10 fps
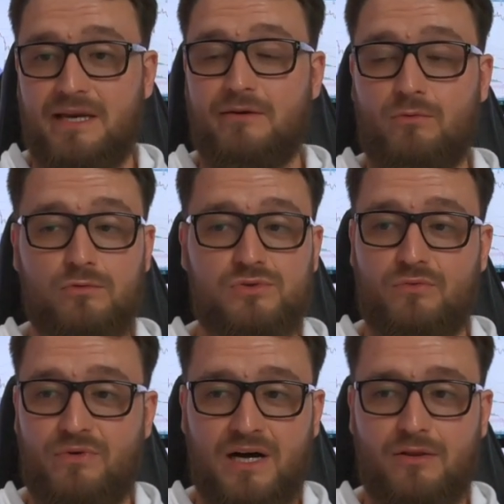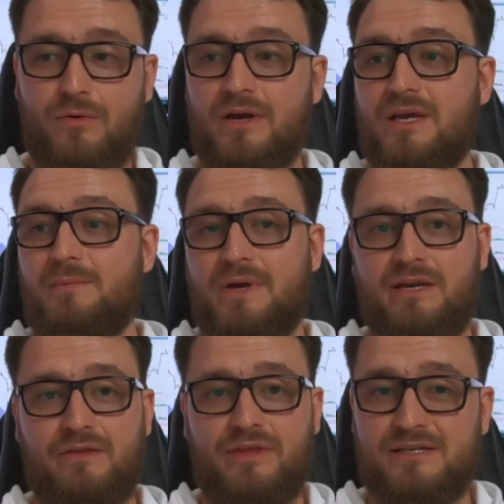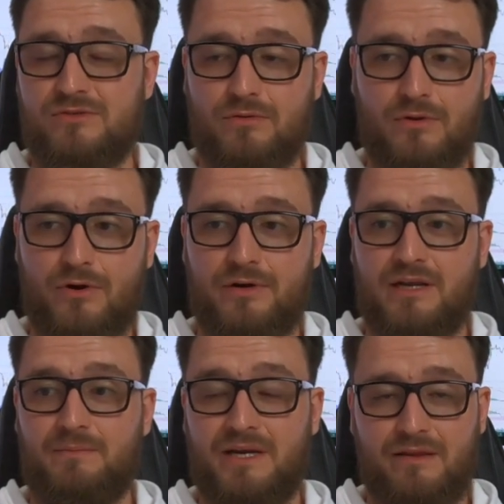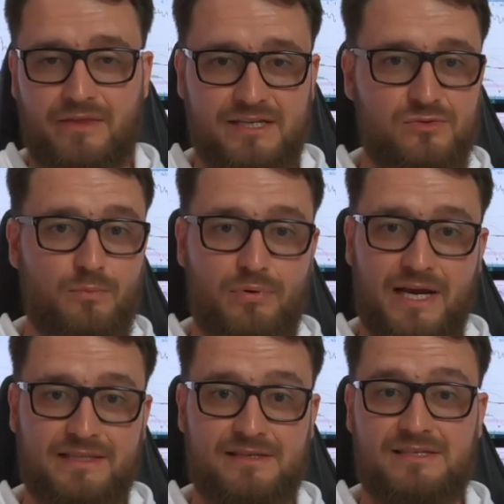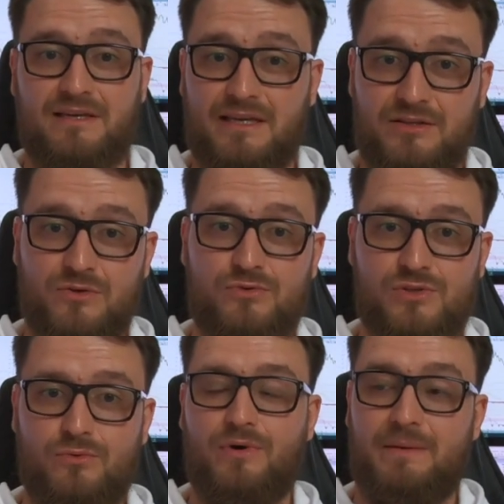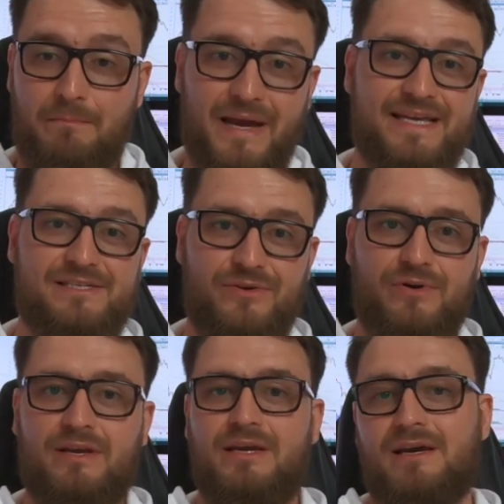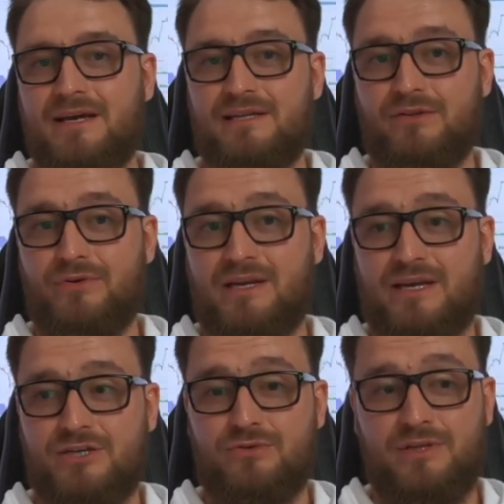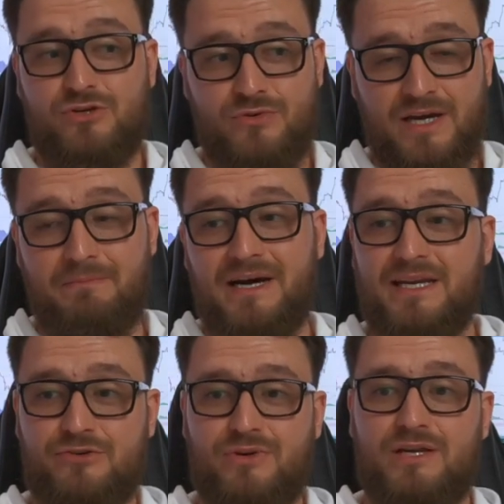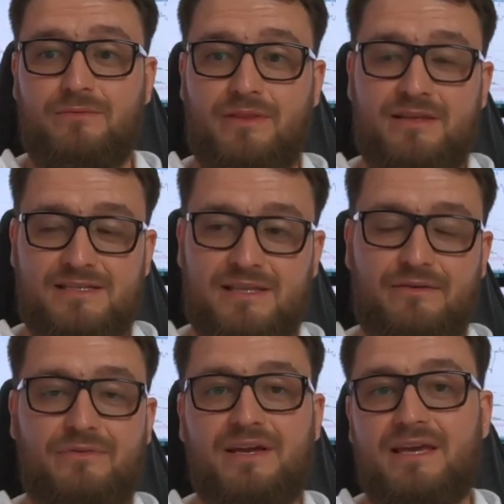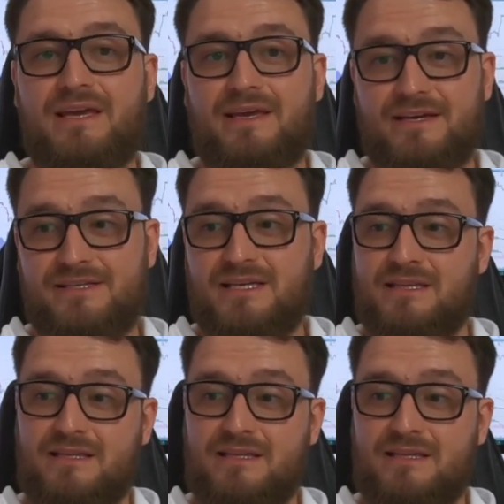rules to follow, many things to learn, and many things to practice and get used to and master until you can actually try money trade with this stuff. Because